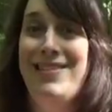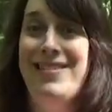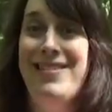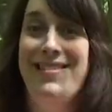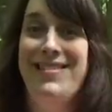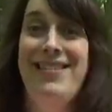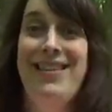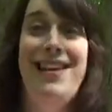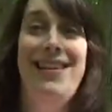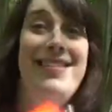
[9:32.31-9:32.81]
to
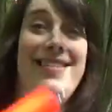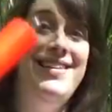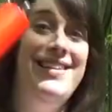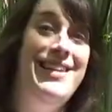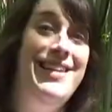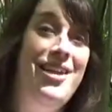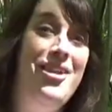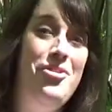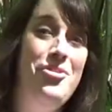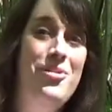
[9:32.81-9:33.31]
say to
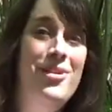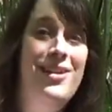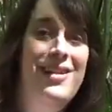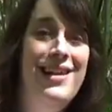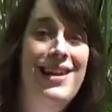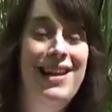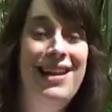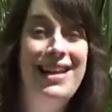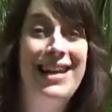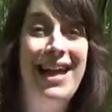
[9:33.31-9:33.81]
you,
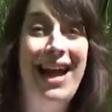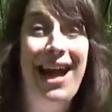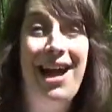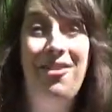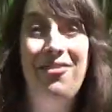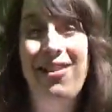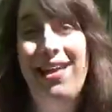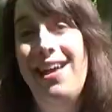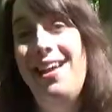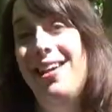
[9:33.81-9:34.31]
get
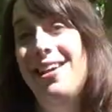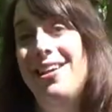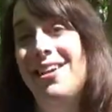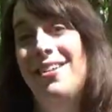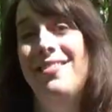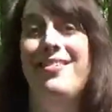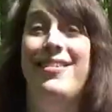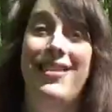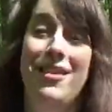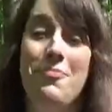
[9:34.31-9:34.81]
out there
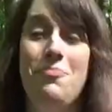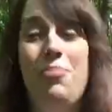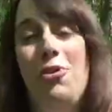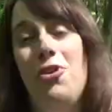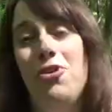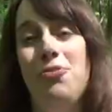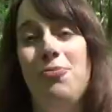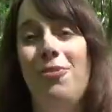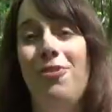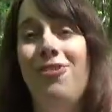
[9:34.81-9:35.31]
and do the
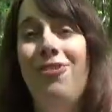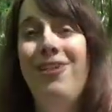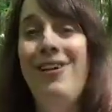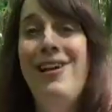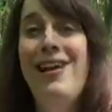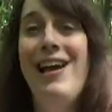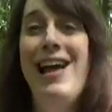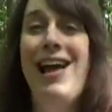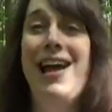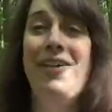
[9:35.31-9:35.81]
impossible
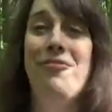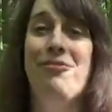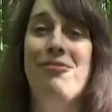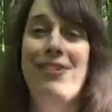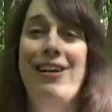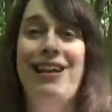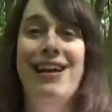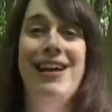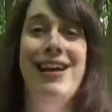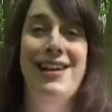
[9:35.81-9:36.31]

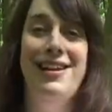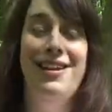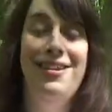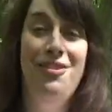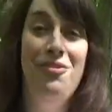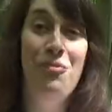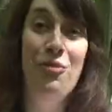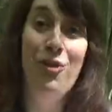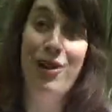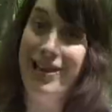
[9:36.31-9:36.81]
every day.
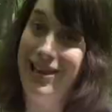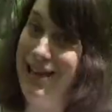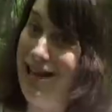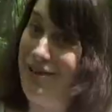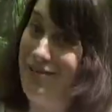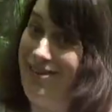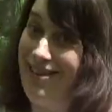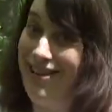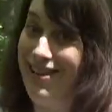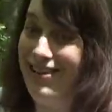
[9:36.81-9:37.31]
What an
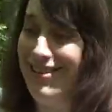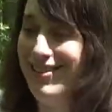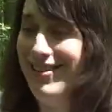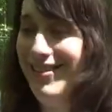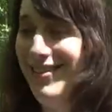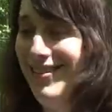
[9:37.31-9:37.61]
outtake.